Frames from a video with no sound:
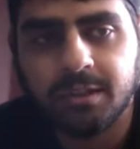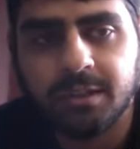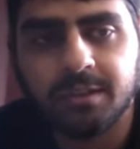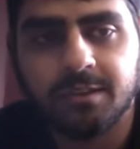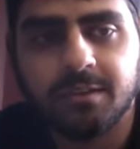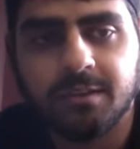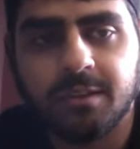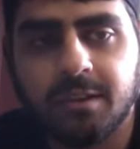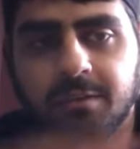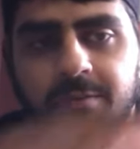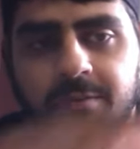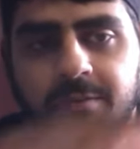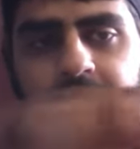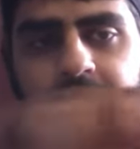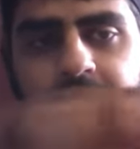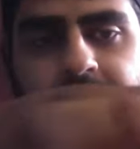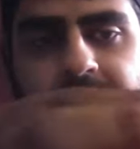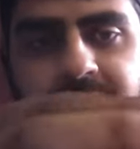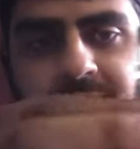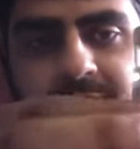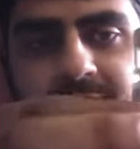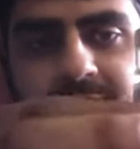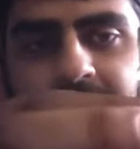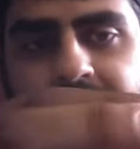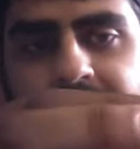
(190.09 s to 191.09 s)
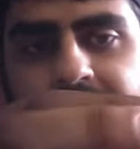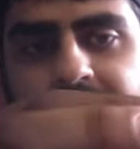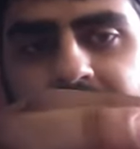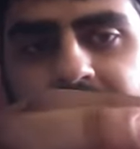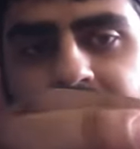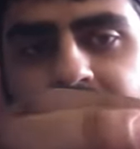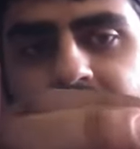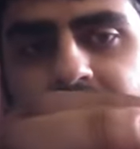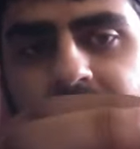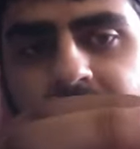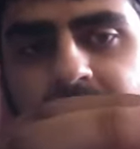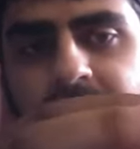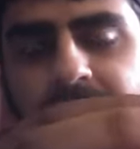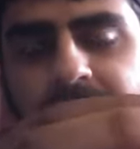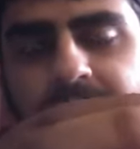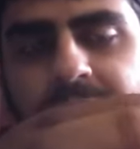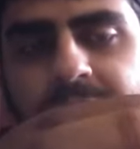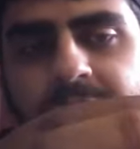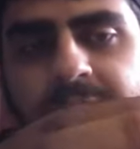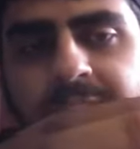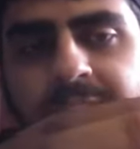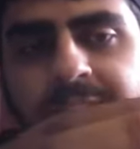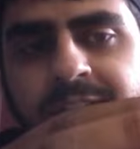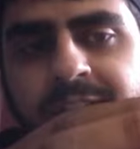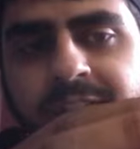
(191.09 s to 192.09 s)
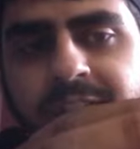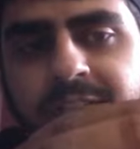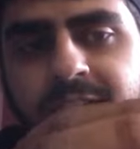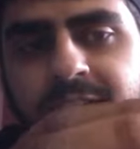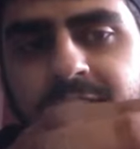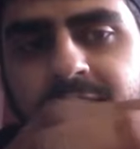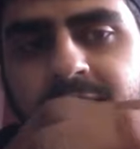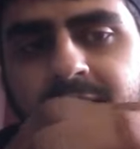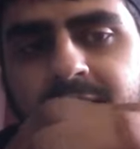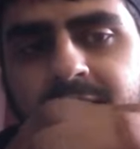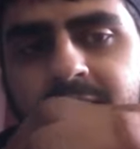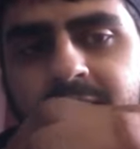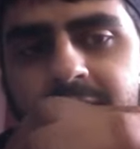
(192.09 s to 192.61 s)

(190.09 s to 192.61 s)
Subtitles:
It slides really, really nicely,